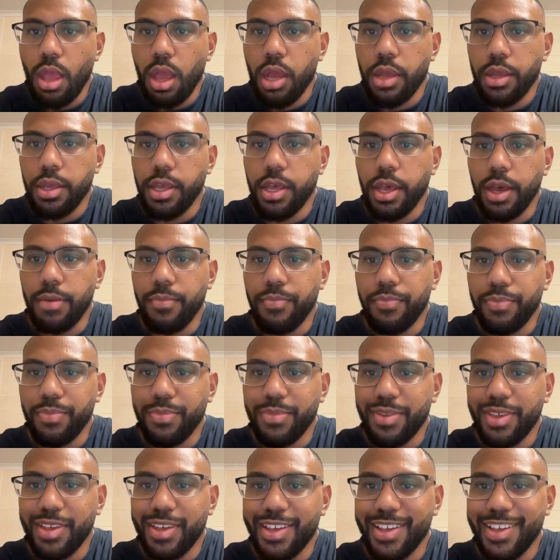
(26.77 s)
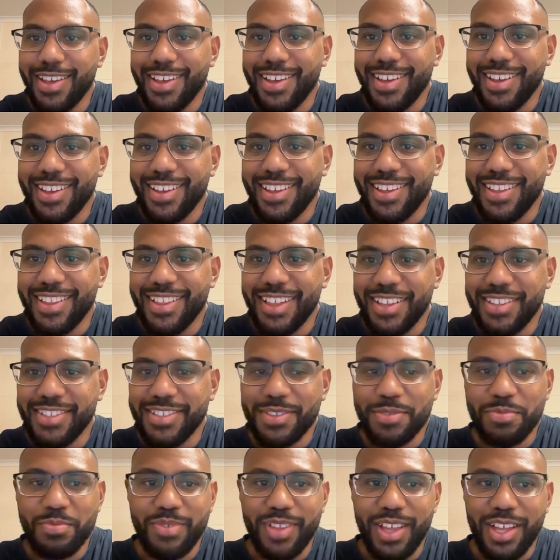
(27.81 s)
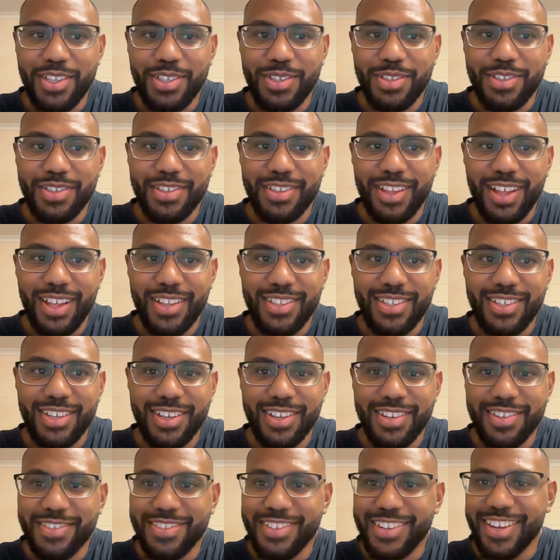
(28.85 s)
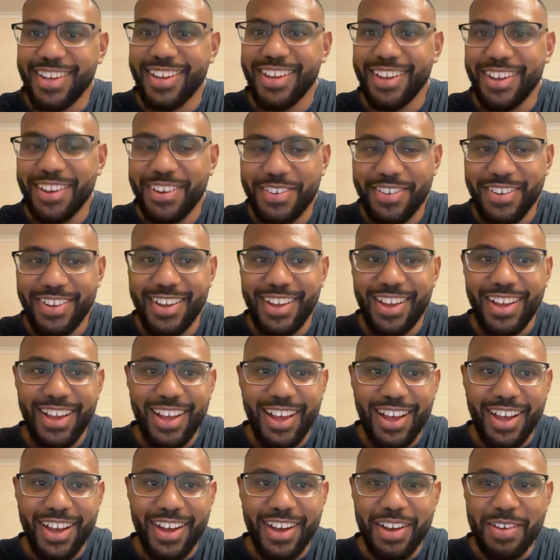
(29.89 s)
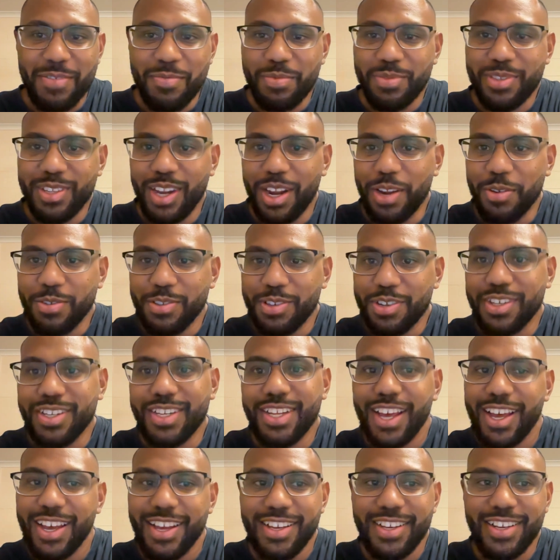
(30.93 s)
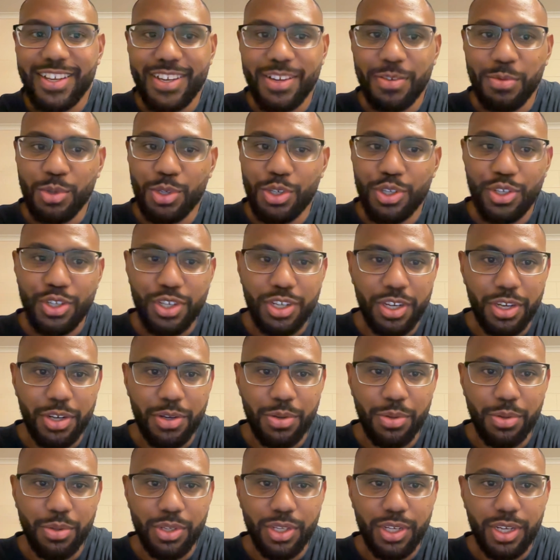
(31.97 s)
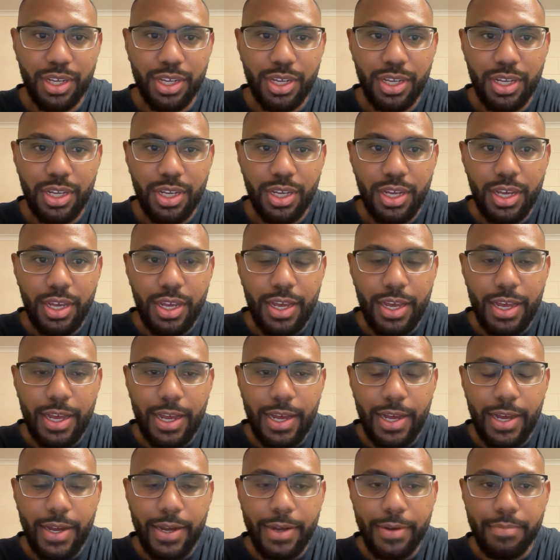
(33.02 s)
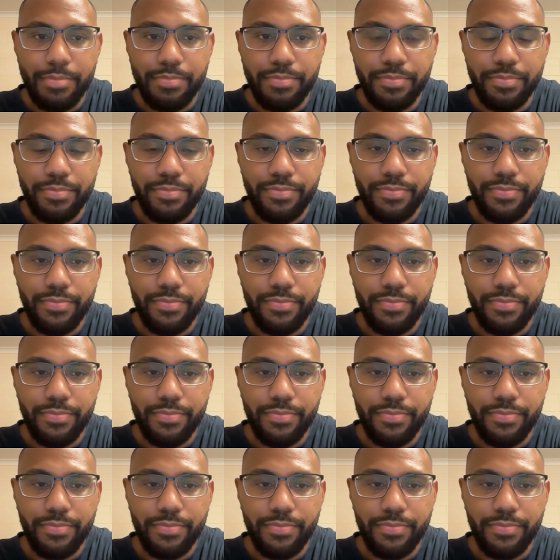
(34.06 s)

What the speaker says: yeah, that's it. Today was a good day. It was chilled. Um,